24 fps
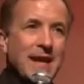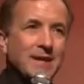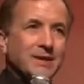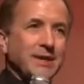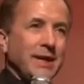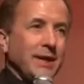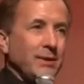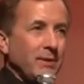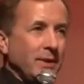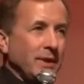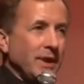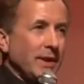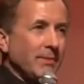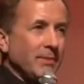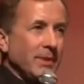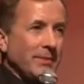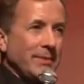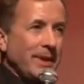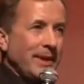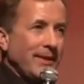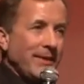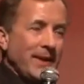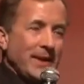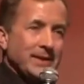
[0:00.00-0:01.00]
this Nash
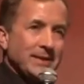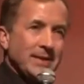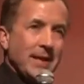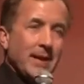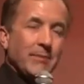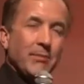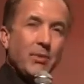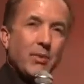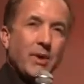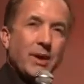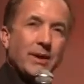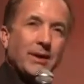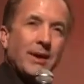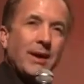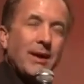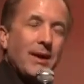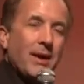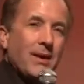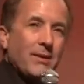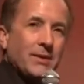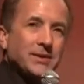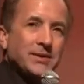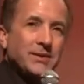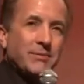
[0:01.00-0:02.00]
equilibrium. Anyway, that's not important.
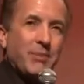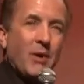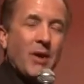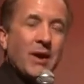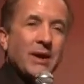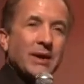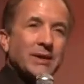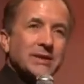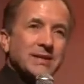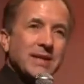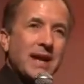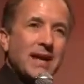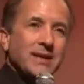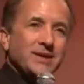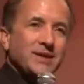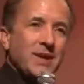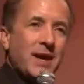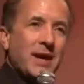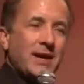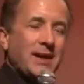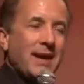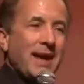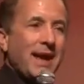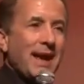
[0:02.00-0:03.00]
What's important is that
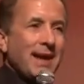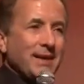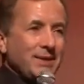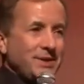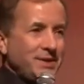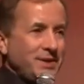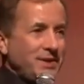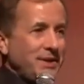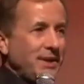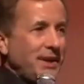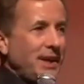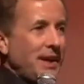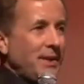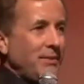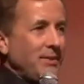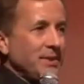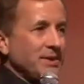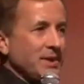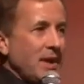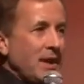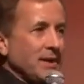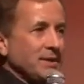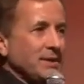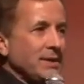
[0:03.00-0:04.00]
John Nash
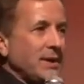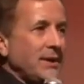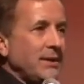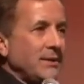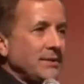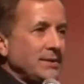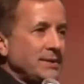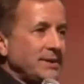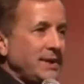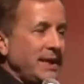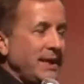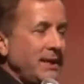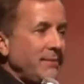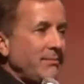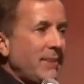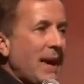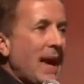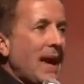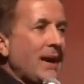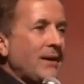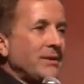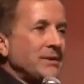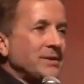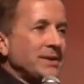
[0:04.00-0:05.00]
was also seeing
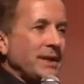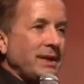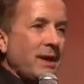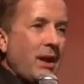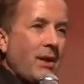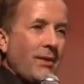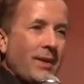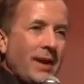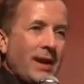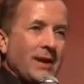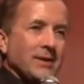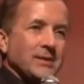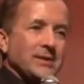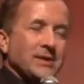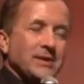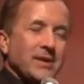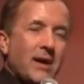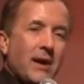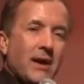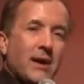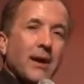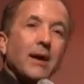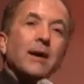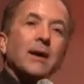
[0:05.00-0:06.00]
patterns that no one else
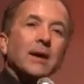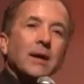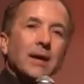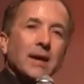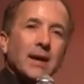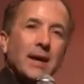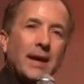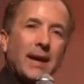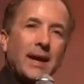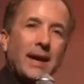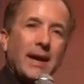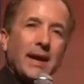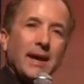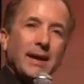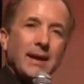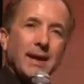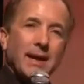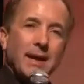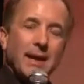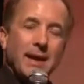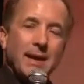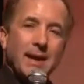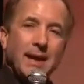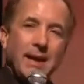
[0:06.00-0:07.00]
saw.
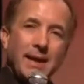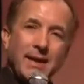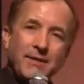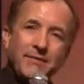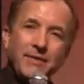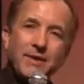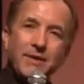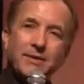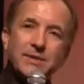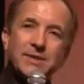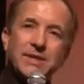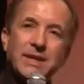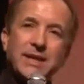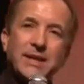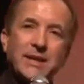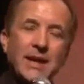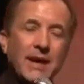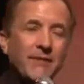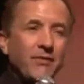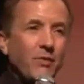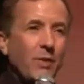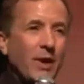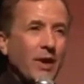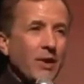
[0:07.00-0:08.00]
And if you see
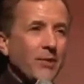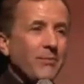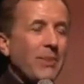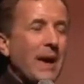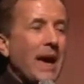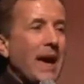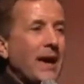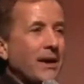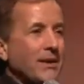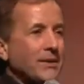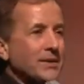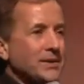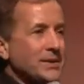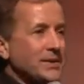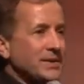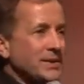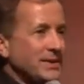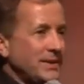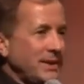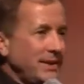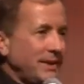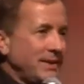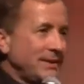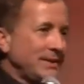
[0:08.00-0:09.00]
enough weird
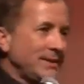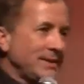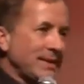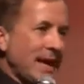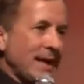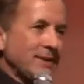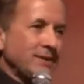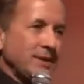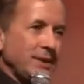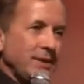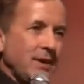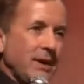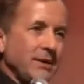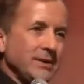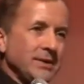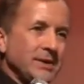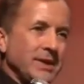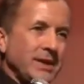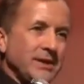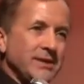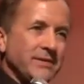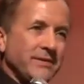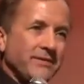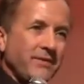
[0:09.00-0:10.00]
patterns, it's actually
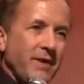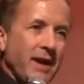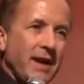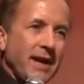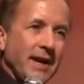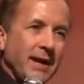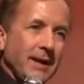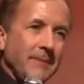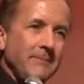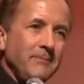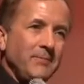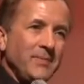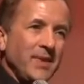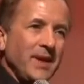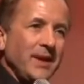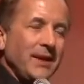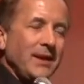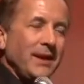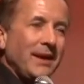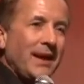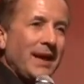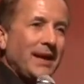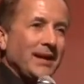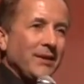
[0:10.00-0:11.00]
called schizophrenia.
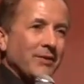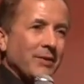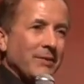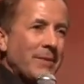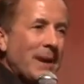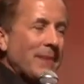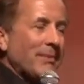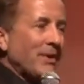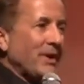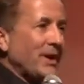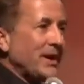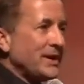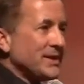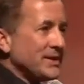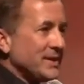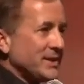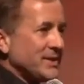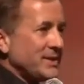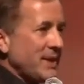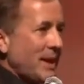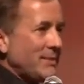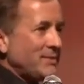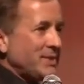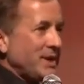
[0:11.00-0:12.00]
And you remember he's
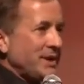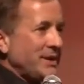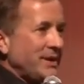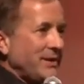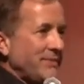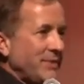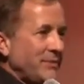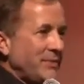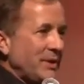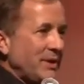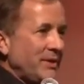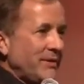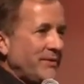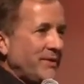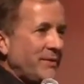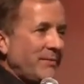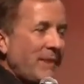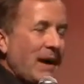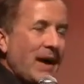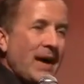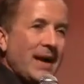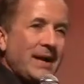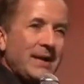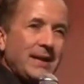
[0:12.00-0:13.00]
the subject of A
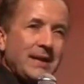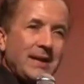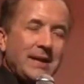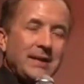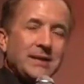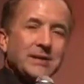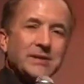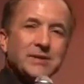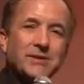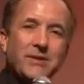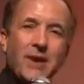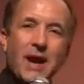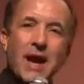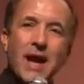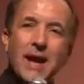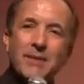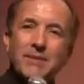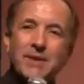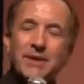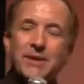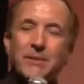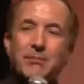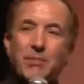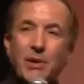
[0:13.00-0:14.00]
Beautiful Mind, and he
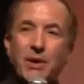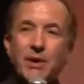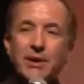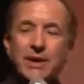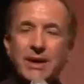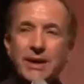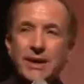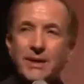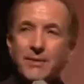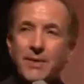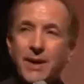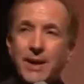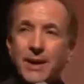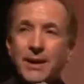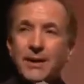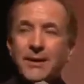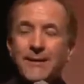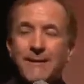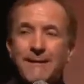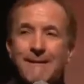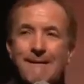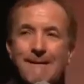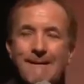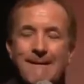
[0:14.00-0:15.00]
described in the book,
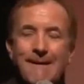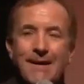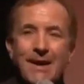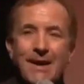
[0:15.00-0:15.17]
anyway,